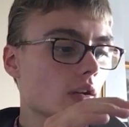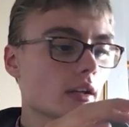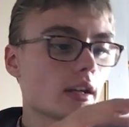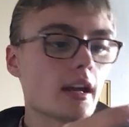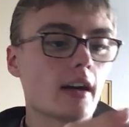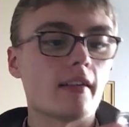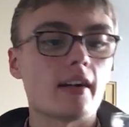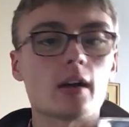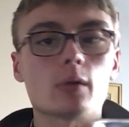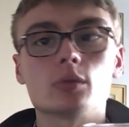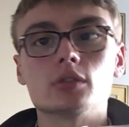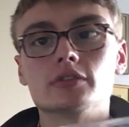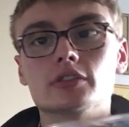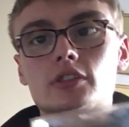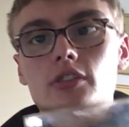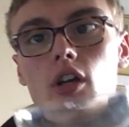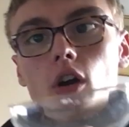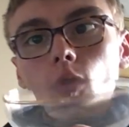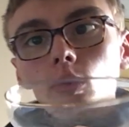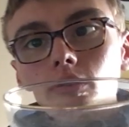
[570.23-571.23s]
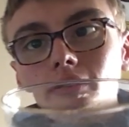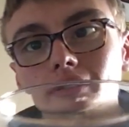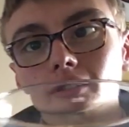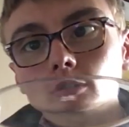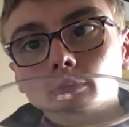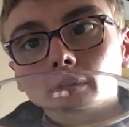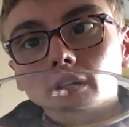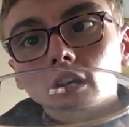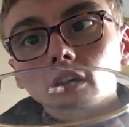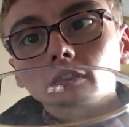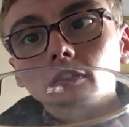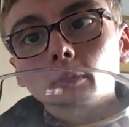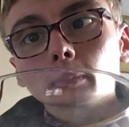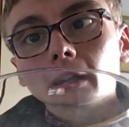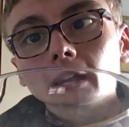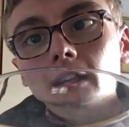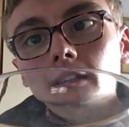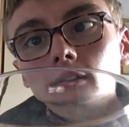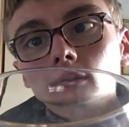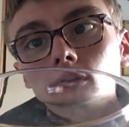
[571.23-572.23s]
Yeah, that one, gold's coming off a
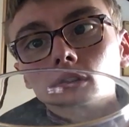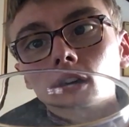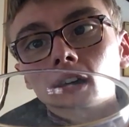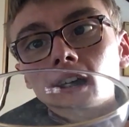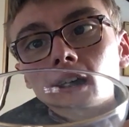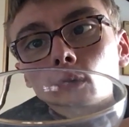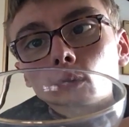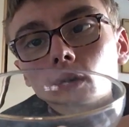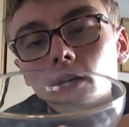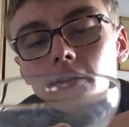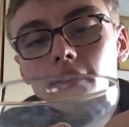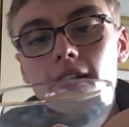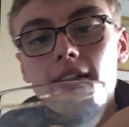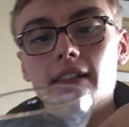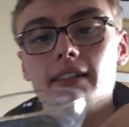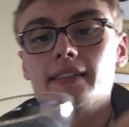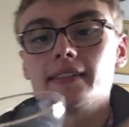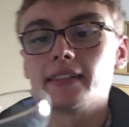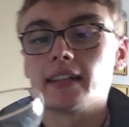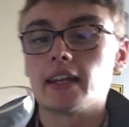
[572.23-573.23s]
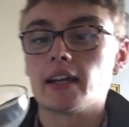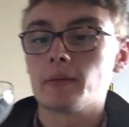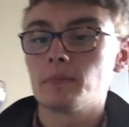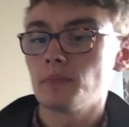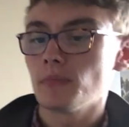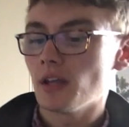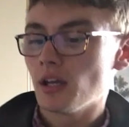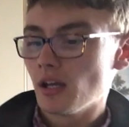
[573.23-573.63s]
bit. I don't know how well you're going to see it.